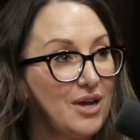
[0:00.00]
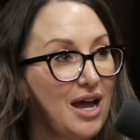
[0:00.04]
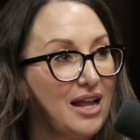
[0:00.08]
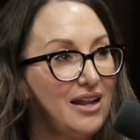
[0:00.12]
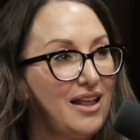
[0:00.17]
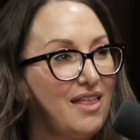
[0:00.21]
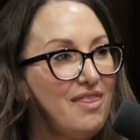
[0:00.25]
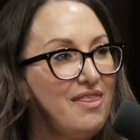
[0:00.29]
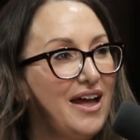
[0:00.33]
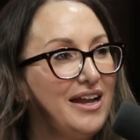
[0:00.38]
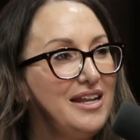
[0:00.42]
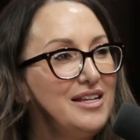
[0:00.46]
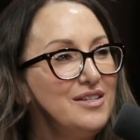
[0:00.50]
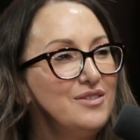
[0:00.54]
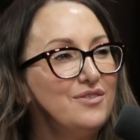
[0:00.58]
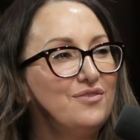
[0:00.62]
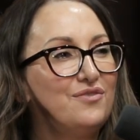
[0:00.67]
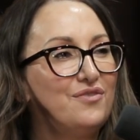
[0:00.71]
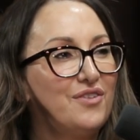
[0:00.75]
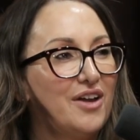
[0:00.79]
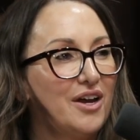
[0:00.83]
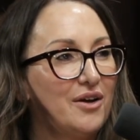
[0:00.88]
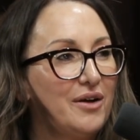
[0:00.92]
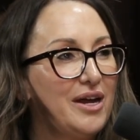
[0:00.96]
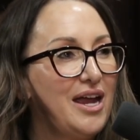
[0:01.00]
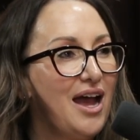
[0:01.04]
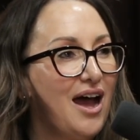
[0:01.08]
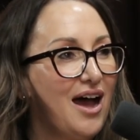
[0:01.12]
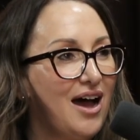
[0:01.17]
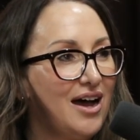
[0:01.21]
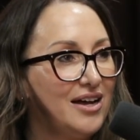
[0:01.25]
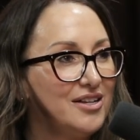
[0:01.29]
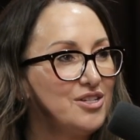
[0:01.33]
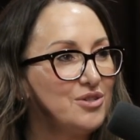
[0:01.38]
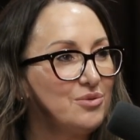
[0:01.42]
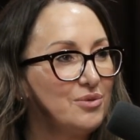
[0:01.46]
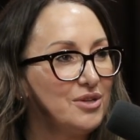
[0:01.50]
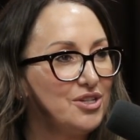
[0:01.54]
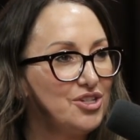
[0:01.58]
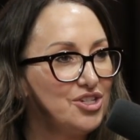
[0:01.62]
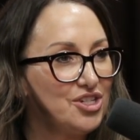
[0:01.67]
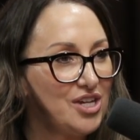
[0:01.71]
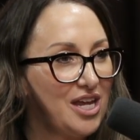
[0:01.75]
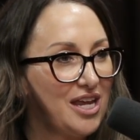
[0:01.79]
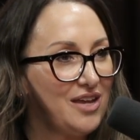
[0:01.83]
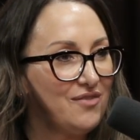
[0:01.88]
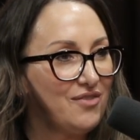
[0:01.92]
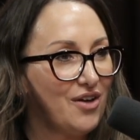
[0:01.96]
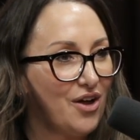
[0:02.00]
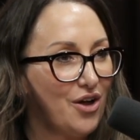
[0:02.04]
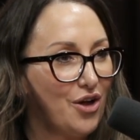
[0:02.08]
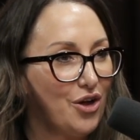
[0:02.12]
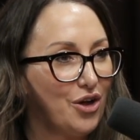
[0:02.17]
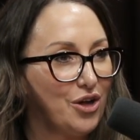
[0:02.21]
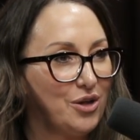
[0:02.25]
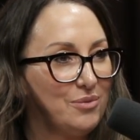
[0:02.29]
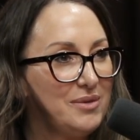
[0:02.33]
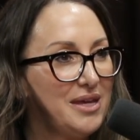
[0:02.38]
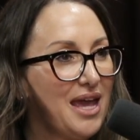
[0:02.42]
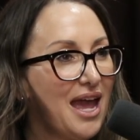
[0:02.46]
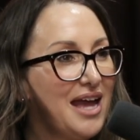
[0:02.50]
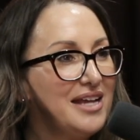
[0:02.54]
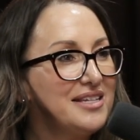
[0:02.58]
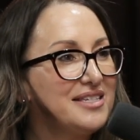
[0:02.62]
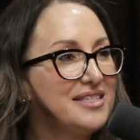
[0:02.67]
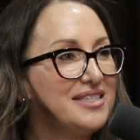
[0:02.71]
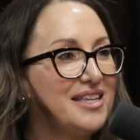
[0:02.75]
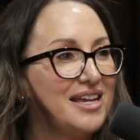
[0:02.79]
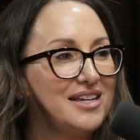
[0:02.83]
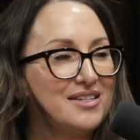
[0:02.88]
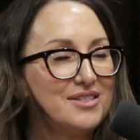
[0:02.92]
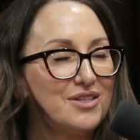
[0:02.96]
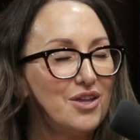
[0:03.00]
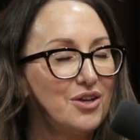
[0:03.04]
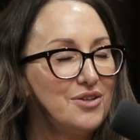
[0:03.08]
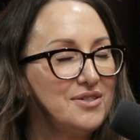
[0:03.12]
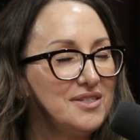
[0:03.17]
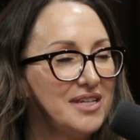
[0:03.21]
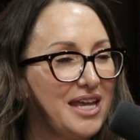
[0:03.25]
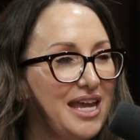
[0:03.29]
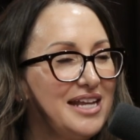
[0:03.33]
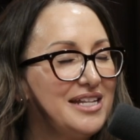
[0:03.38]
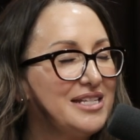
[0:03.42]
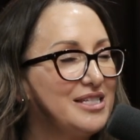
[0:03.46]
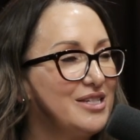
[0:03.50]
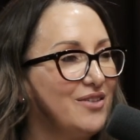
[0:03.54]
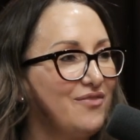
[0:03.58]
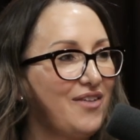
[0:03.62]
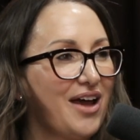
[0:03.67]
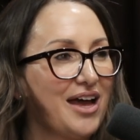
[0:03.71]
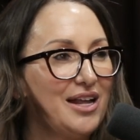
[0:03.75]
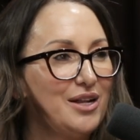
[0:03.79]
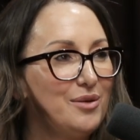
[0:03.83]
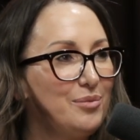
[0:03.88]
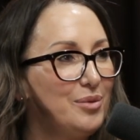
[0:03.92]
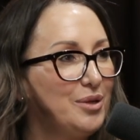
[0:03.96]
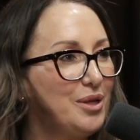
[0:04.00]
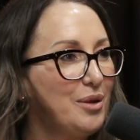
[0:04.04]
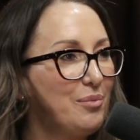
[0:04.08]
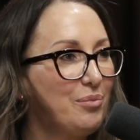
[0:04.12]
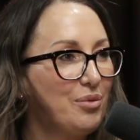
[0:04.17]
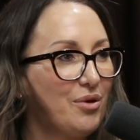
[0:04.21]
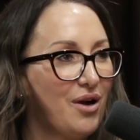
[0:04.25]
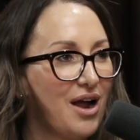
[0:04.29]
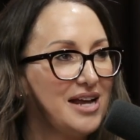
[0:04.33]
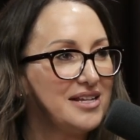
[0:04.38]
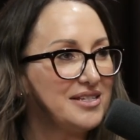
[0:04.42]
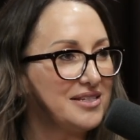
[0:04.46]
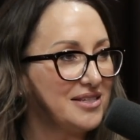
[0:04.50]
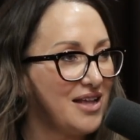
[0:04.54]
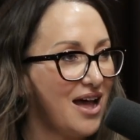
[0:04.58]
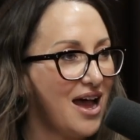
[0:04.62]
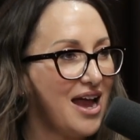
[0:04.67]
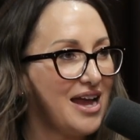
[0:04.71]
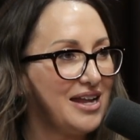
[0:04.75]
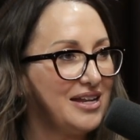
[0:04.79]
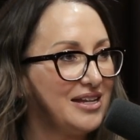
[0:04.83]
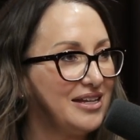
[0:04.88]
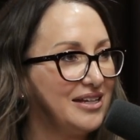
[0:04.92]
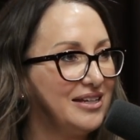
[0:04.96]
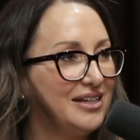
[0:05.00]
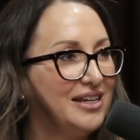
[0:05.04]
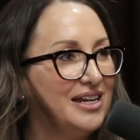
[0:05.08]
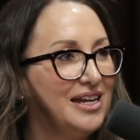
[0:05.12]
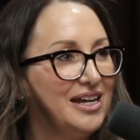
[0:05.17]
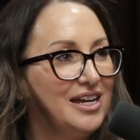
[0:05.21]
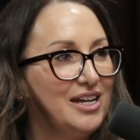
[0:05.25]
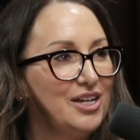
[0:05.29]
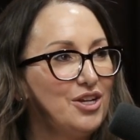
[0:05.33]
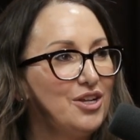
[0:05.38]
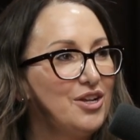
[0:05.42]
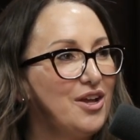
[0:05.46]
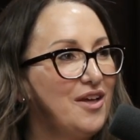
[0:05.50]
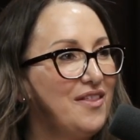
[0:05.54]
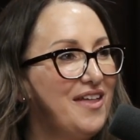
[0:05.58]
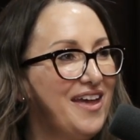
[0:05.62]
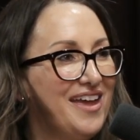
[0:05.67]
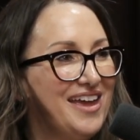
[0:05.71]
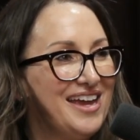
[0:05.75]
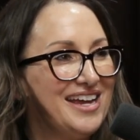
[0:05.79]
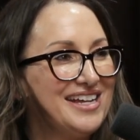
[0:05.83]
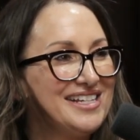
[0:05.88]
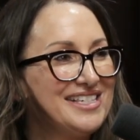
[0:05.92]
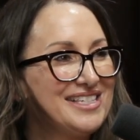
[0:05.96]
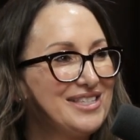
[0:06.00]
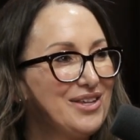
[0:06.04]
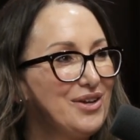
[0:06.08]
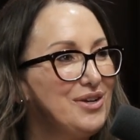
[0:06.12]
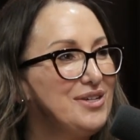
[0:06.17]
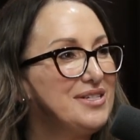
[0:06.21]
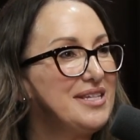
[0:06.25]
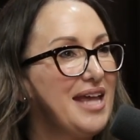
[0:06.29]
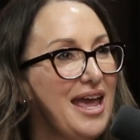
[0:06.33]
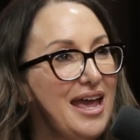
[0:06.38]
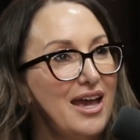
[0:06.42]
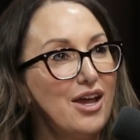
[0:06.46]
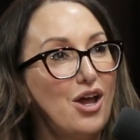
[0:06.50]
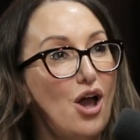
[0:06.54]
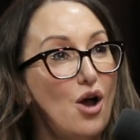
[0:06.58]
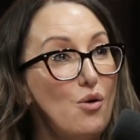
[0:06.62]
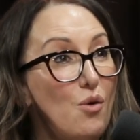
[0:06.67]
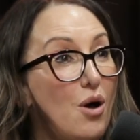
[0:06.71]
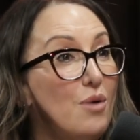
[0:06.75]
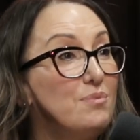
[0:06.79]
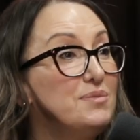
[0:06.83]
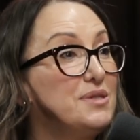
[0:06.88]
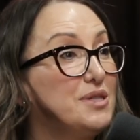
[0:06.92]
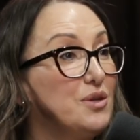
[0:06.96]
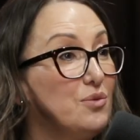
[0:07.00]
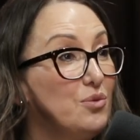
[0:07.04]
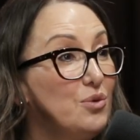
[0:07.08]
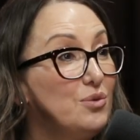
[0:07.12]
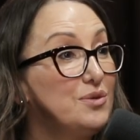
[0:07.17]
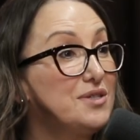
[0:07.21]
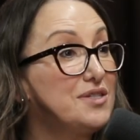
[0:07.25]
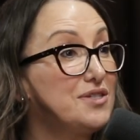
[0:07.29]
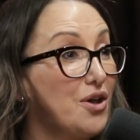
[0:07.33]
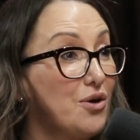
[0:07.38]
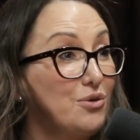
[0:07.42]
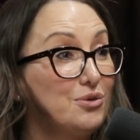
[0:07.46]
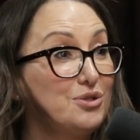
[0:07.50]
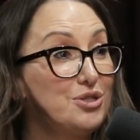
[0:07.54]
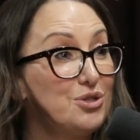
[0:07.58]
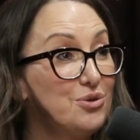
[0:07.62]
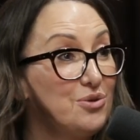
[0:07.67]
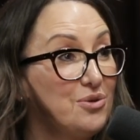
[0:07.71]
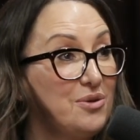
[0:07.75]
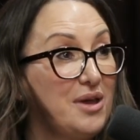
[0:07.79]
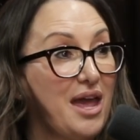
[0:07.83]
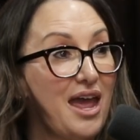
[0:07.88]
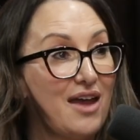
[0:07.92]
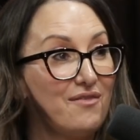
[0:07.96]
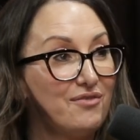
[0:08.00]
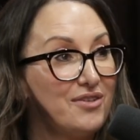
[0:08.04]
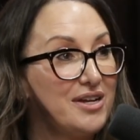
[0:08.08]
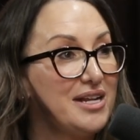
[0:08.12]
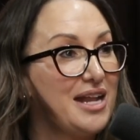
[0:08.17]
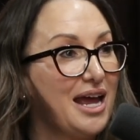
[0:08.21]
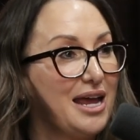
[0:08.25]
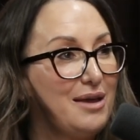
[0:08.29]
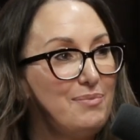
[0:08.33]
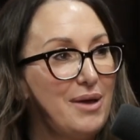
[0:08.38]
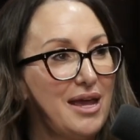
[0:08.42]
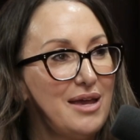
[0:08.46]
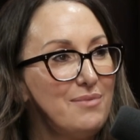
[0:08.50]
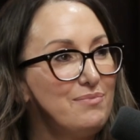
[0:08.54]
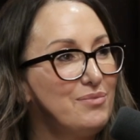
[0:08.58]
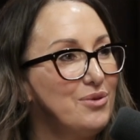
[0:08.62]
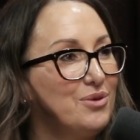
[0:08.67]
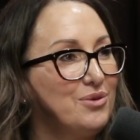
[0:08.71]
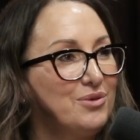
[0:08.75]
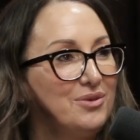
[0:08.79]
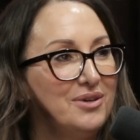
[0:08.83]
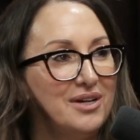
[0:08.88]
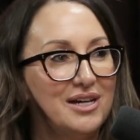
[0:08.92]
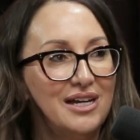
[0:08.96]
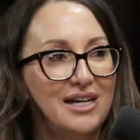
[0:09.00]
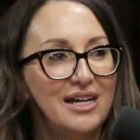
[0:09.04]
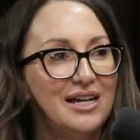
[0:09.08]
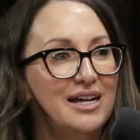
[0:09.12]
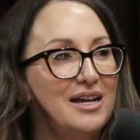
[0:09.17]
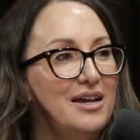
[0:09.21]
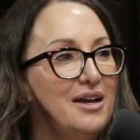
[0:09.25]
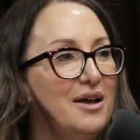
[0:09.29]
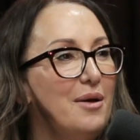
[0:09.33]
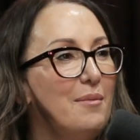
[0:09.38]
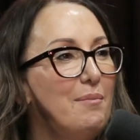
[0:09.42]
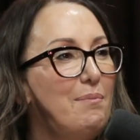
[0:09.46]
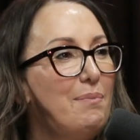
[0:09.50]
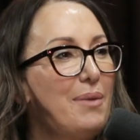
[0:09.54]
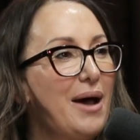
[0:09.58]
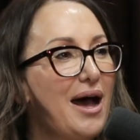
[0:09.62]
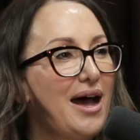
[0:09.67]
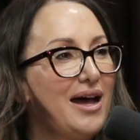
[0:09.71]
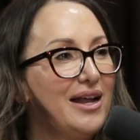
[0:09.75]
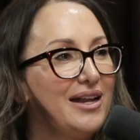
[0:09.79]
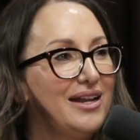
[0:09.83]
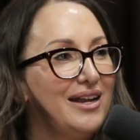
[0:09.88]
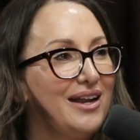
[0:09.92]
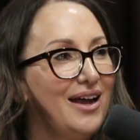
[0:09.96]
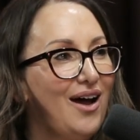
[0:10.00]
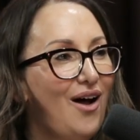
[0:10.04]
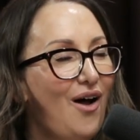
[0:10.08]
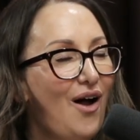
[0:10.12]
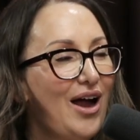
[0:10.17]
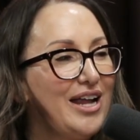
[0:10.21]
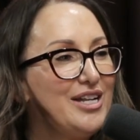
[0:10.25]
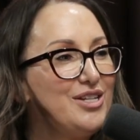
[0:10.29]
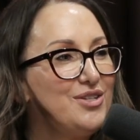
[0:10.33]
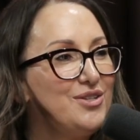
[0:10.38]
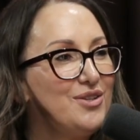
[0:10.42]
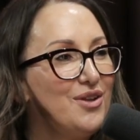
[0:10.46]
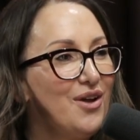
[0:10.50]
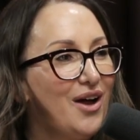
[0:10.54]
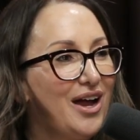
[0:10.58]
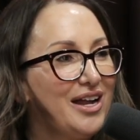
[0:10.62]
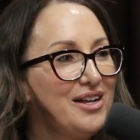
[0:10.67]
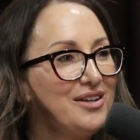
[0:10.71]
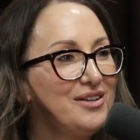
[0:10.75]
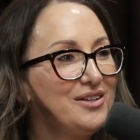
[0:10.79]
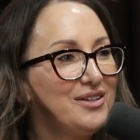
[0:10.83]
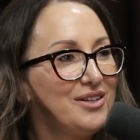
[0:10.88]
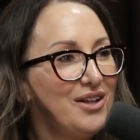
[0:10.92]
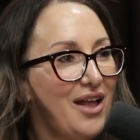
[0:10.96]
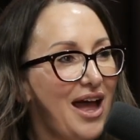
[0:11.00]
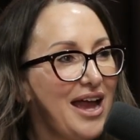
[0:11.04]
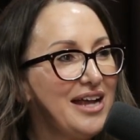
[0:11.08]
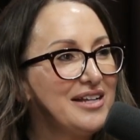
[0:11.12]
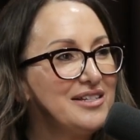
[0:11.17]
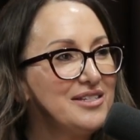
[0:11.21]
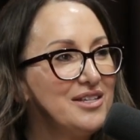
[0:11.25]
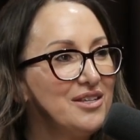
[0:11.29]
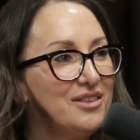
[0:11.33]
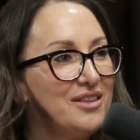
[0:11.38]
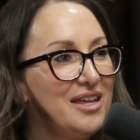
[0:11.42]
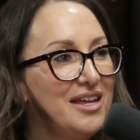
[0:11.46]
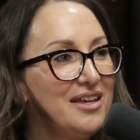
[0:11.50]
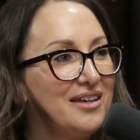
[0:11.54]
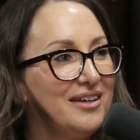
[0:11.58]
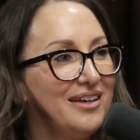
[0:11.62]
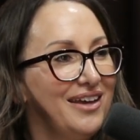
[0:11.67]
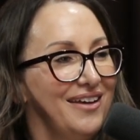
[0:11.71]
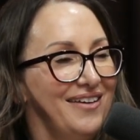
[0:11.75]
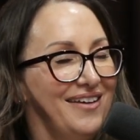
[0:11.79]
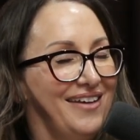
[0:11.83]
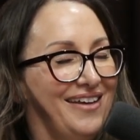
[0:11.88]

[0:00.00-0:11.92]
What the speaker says: colour. That is very hard to achieve at home. Yes, there's those kits available at Priceline and, there's those hair co-ops that will sell to everyday people. But I'd like to think